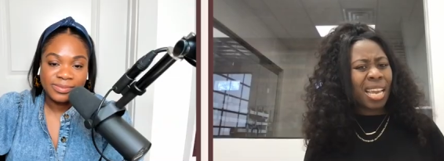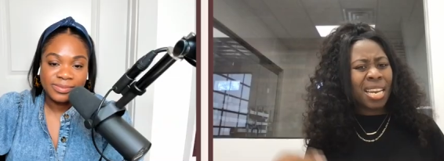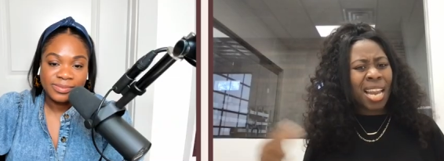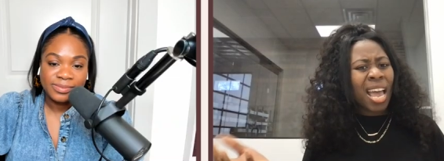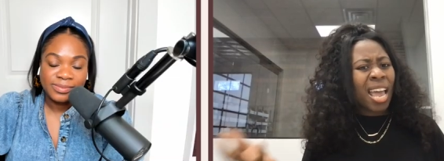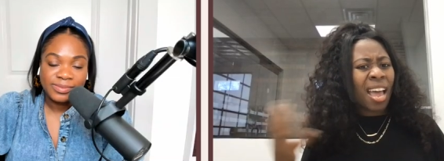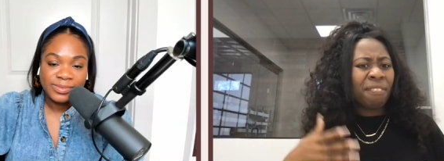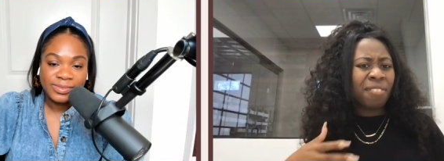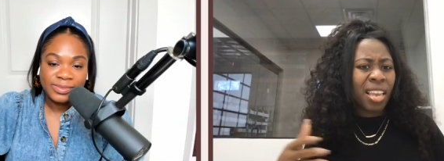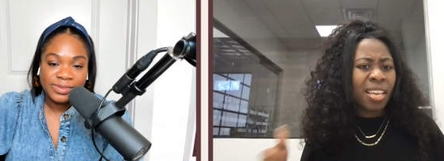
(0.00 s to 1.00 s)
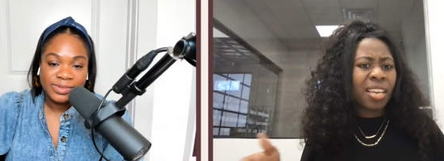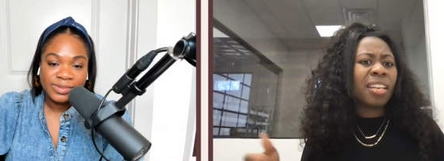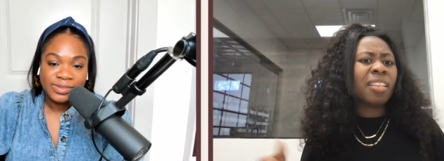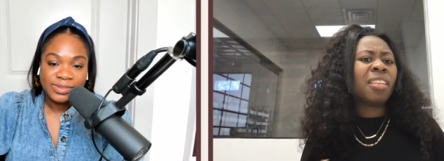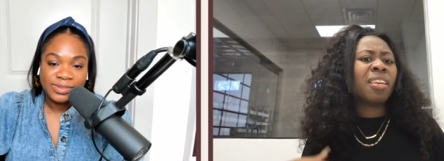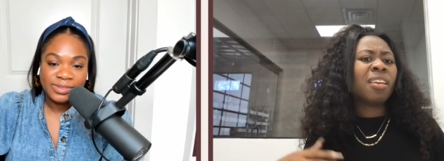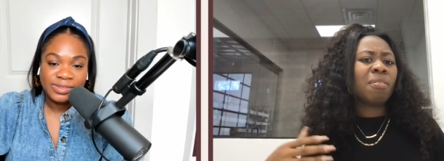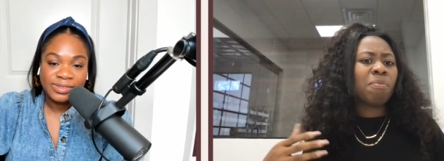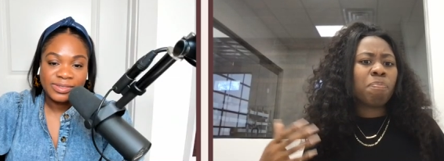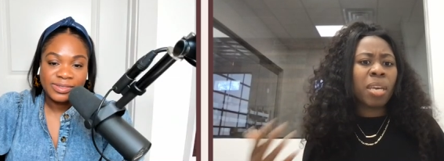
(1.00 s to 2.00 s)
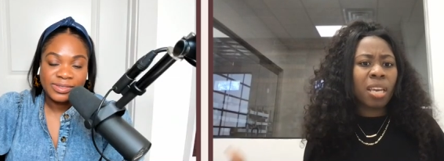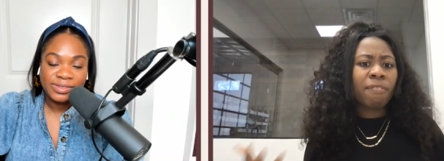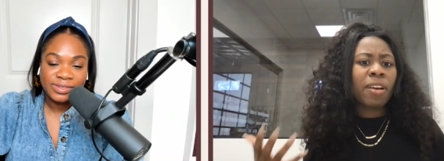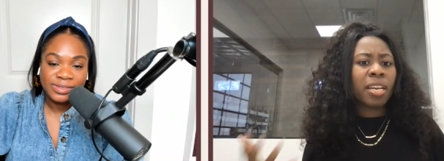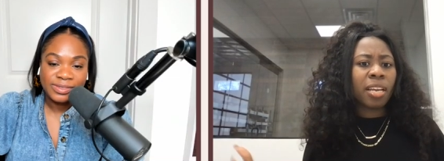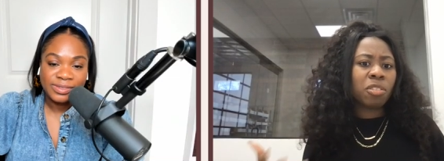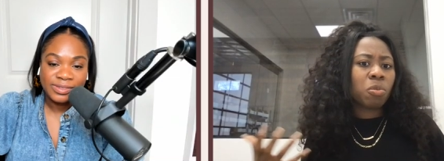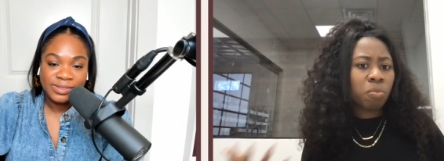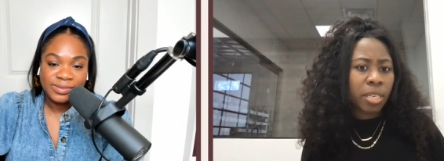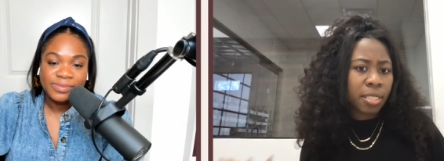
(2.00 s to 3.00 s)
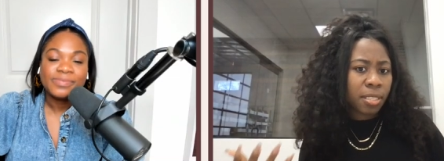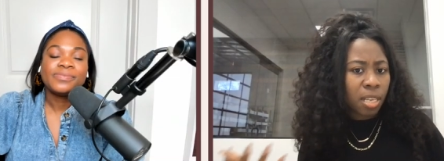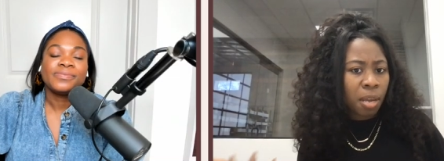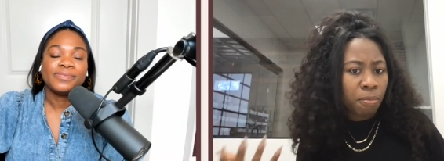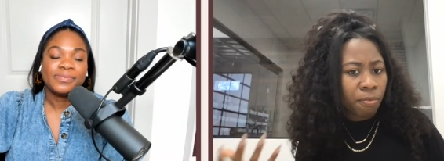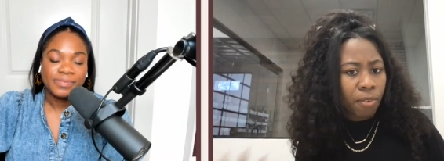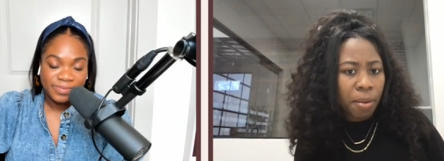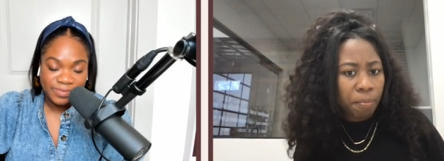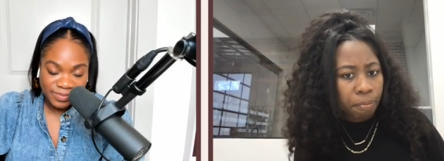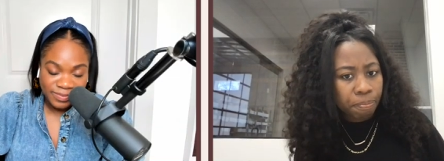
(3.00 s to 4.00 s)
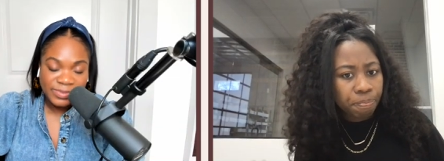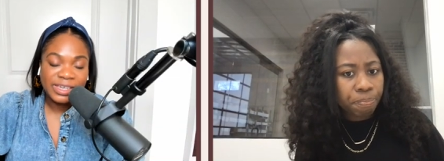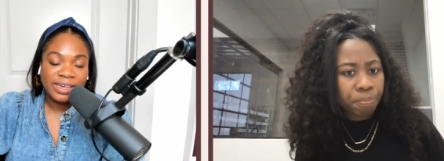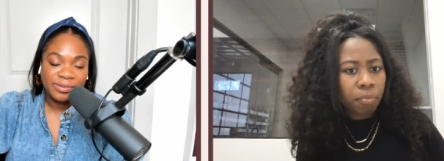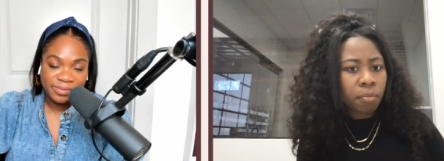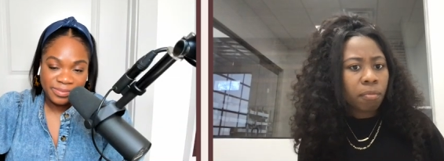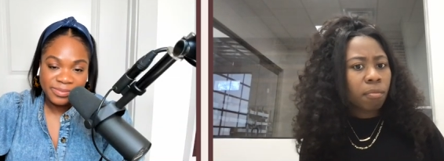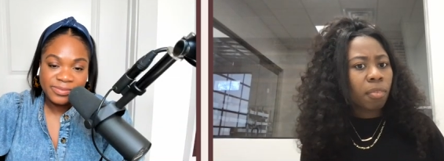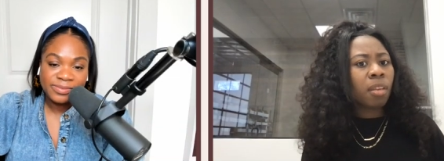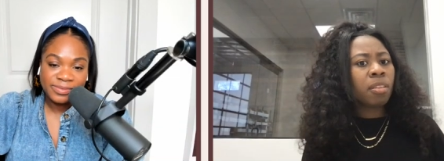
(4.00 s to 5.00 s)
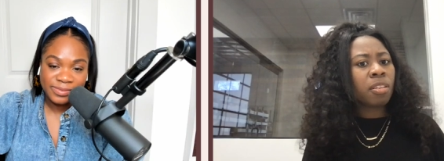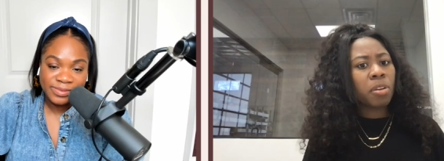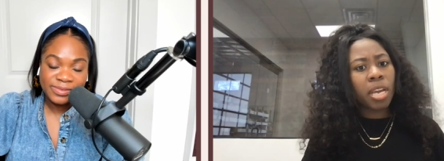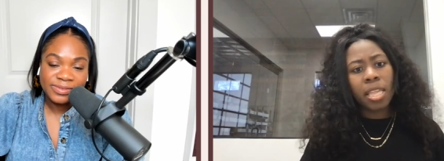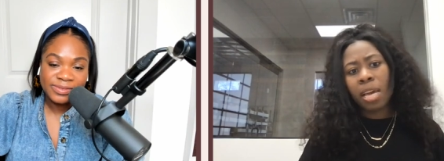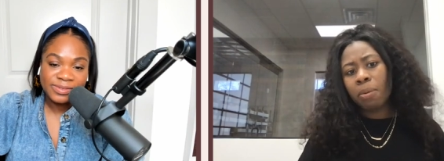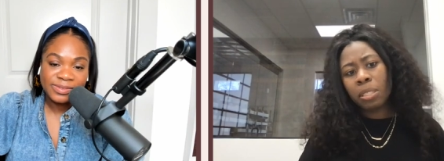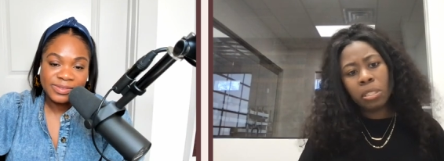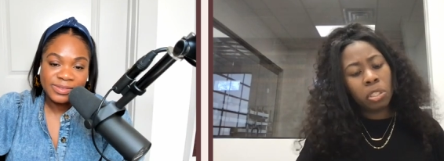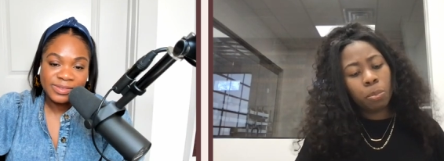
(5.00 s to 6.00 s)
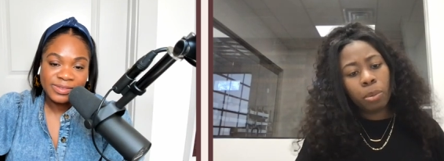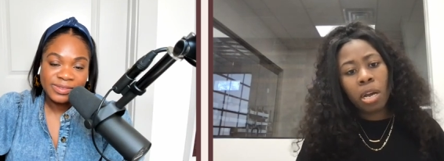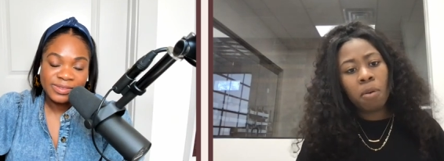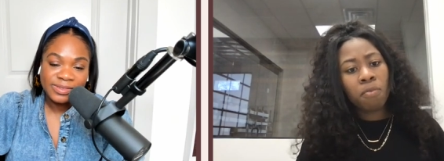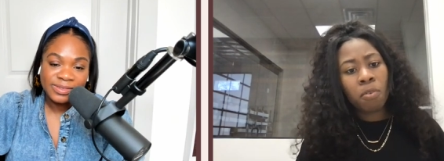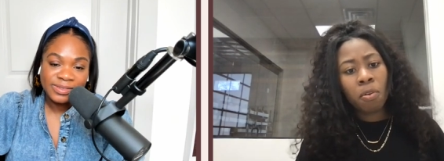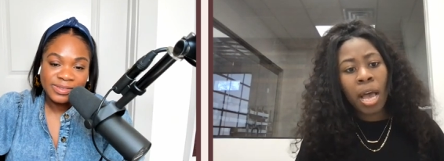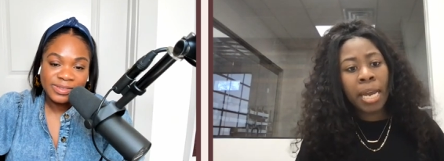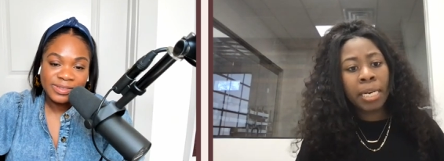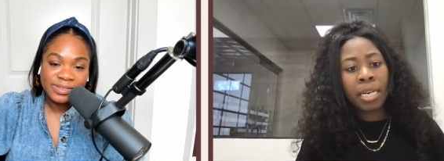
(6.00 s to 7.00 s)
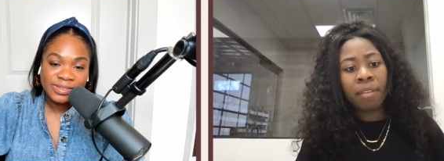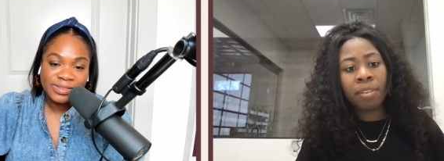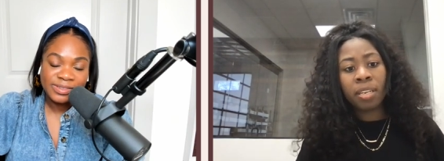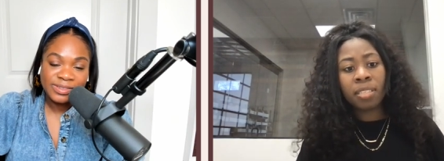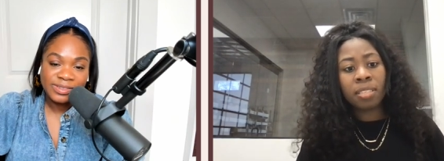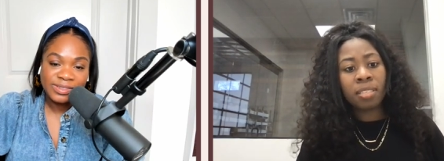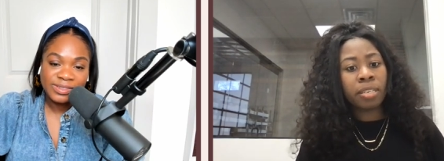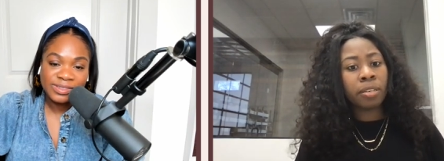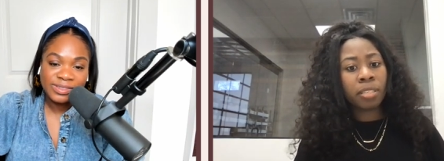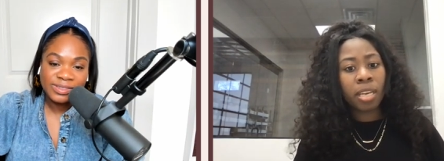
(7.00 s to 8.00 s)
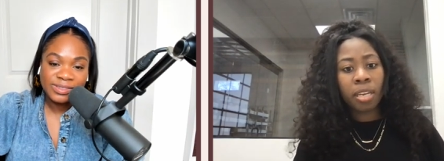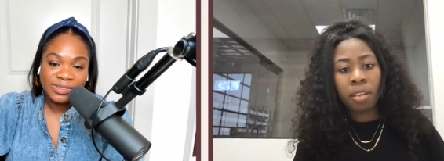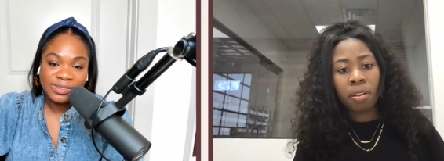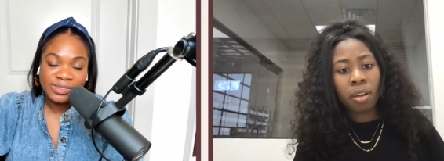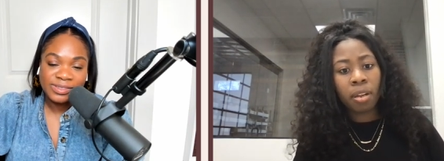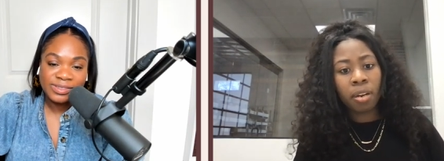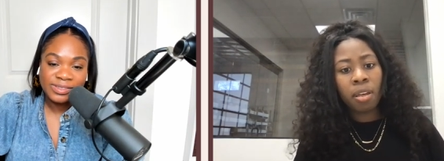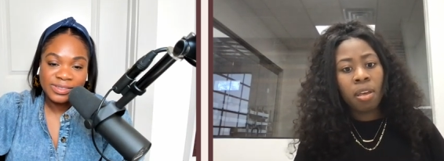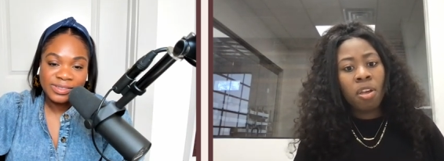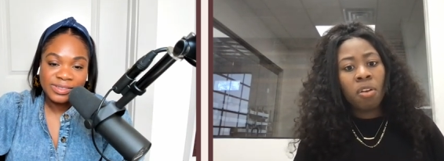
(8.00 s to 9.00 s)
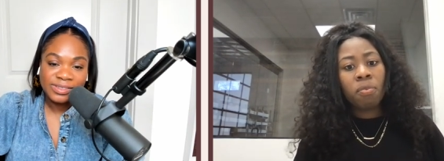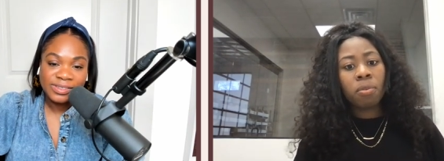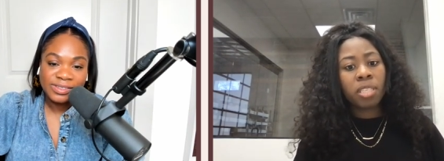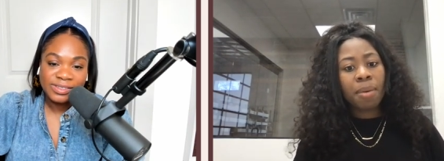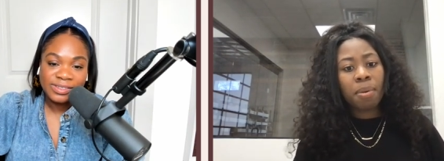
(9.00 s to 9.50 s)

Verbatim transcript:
Speaker 1: and not have taken the big financial risks up front. Yeah so yeah that was super helpful i didn't even consider taking on full-time